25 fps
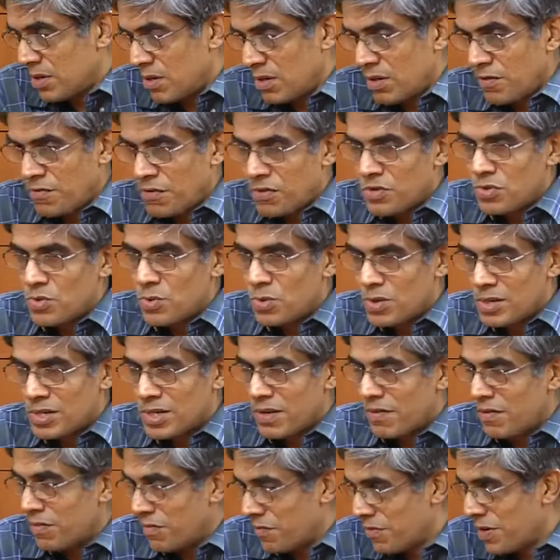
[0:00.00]
or different students
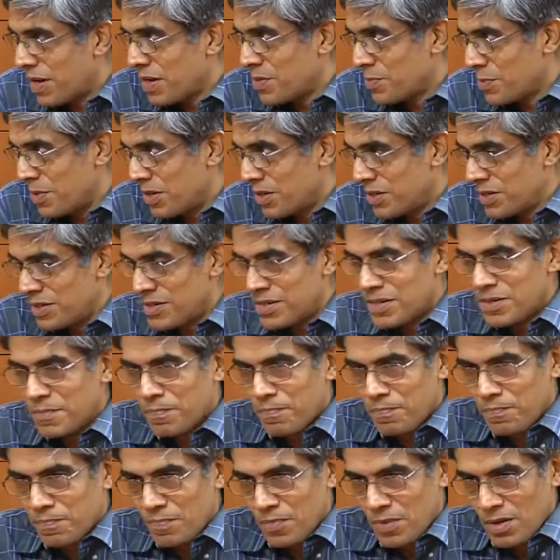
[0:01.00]
have different aspirations.
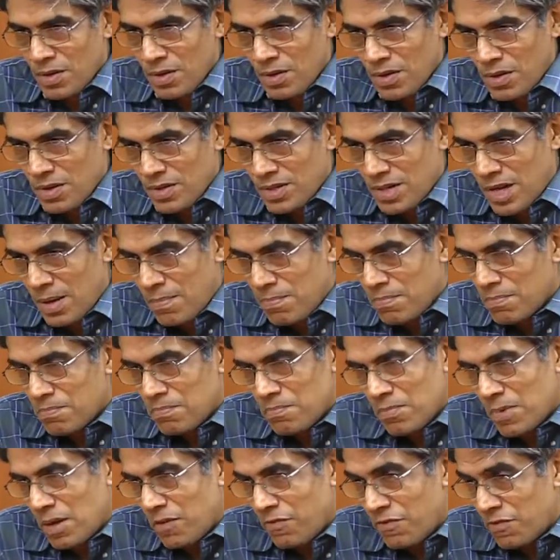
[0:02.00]

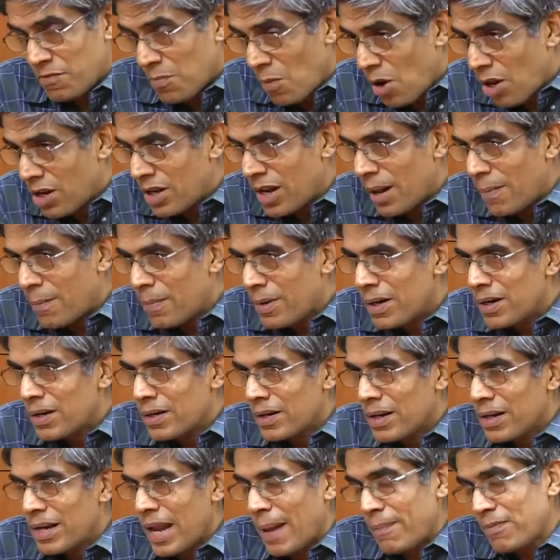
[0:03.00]
a small number,
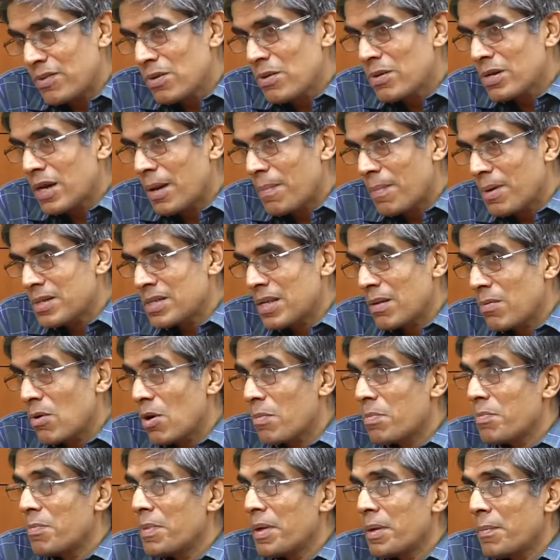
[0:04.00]
in absolute numbers they
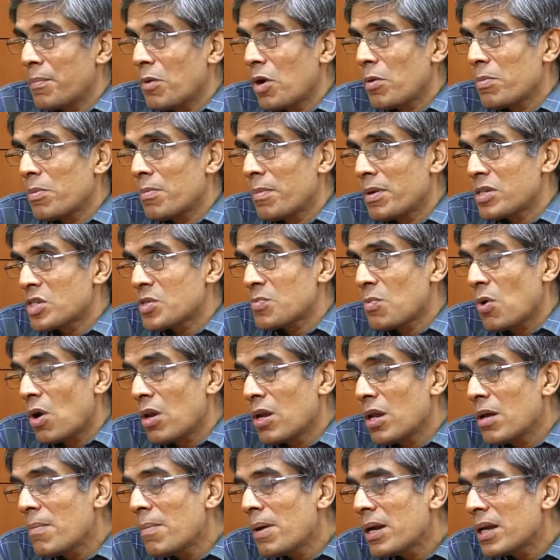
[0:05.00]
may not be much
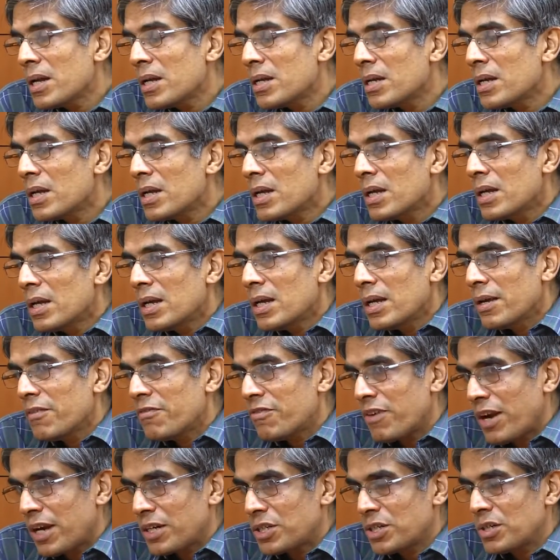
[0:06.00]
smaller, but in
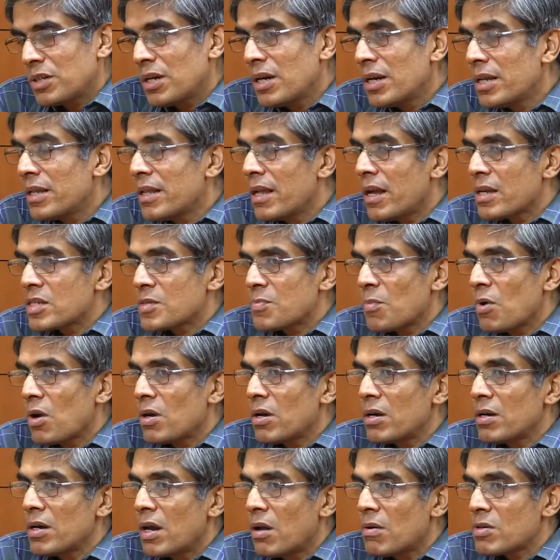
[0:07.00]
fractionally they are
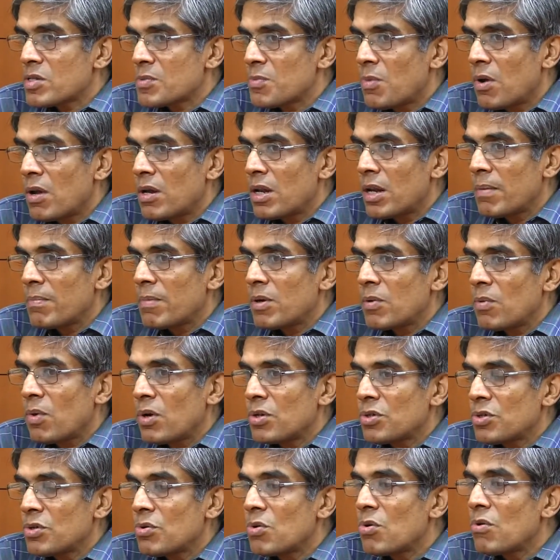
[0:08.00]
smaller now. A small number
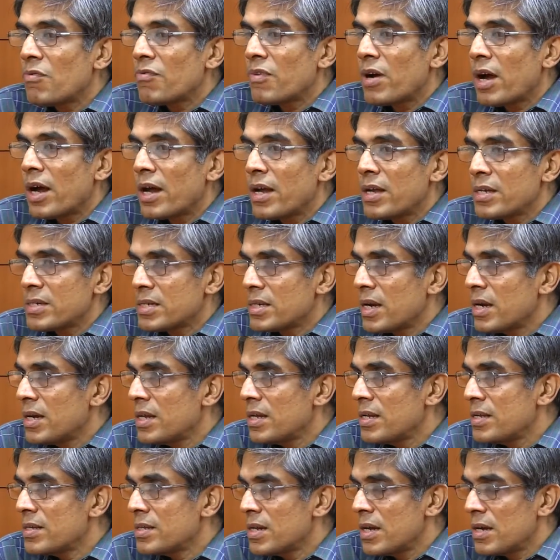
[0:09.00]
want to go for higher
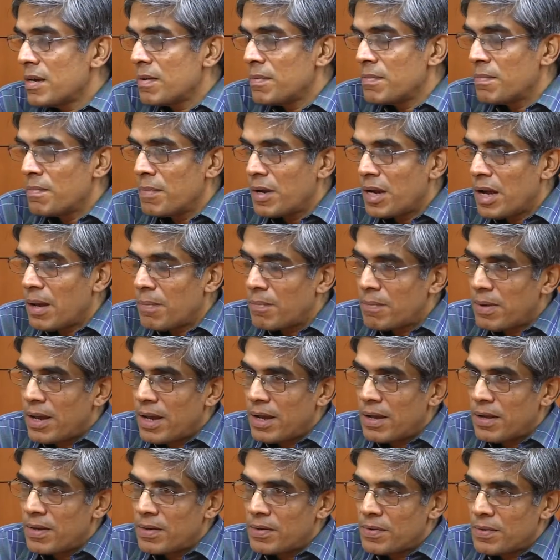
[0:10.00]
studies and become
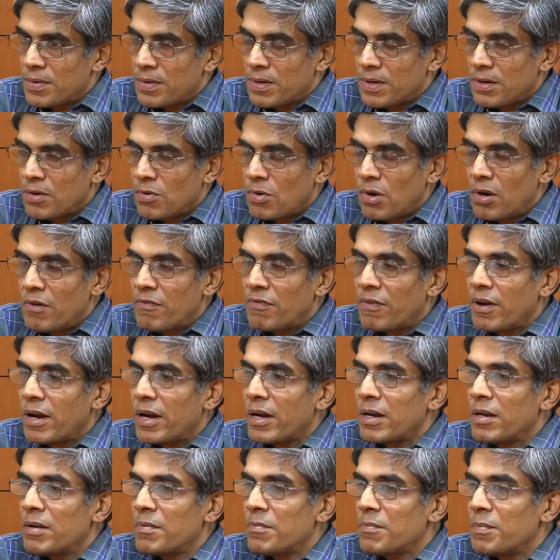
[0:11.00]

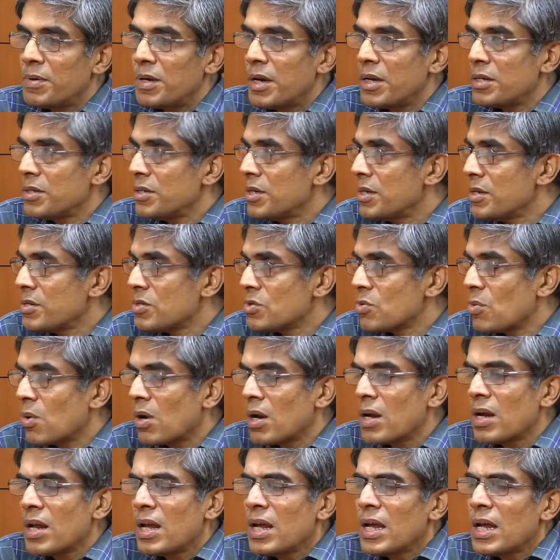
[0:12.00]
qualified in PhD and so
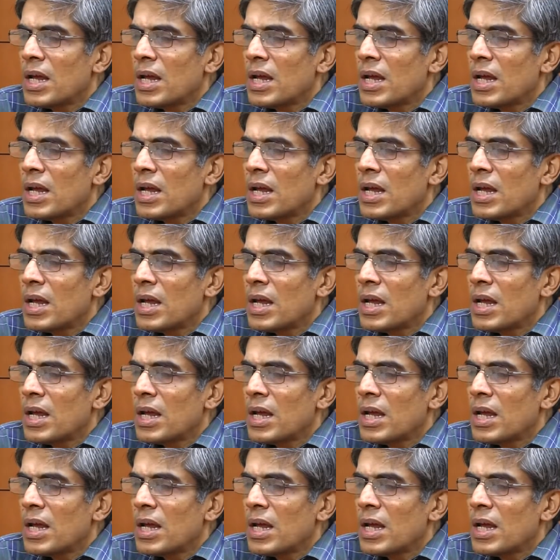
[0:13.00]
on.